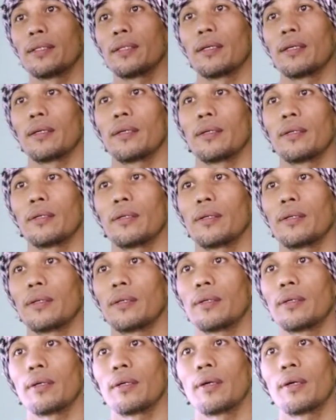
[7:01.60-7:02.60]

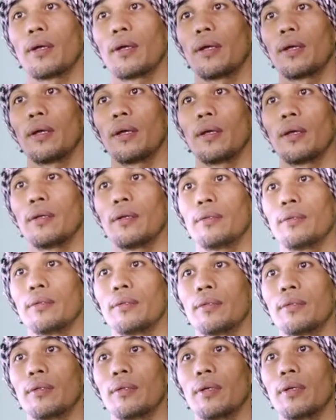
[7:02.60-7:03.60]

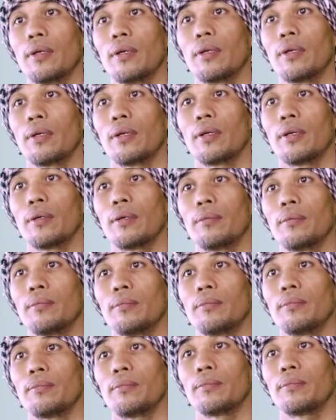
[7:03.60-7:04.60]

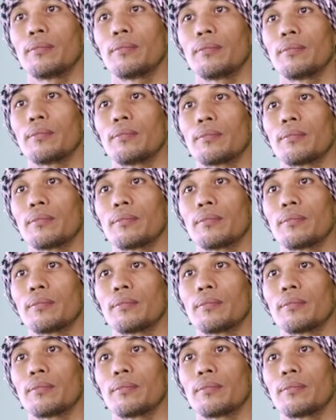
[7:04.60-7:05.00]
Nobody speaks.